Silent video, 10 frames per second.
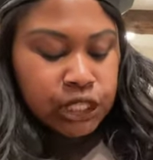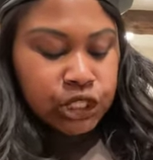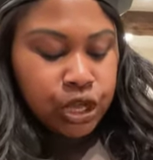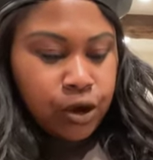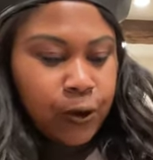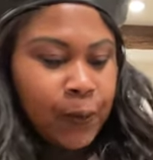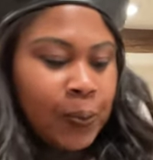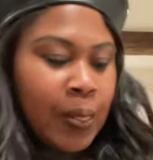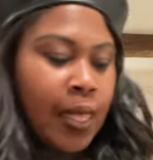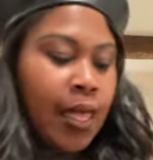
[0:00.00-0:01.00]
So
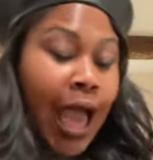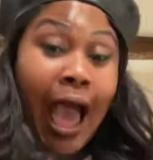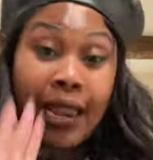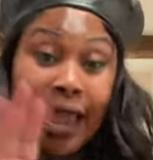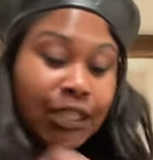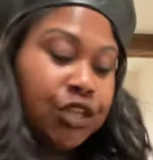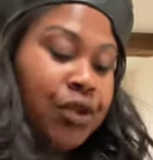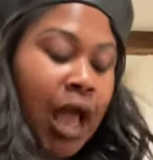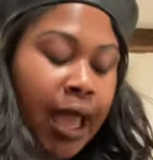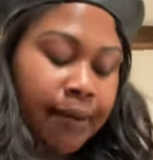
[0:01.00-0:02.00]
I lied to you
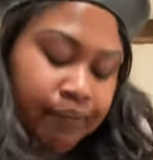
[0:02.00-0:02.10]
not.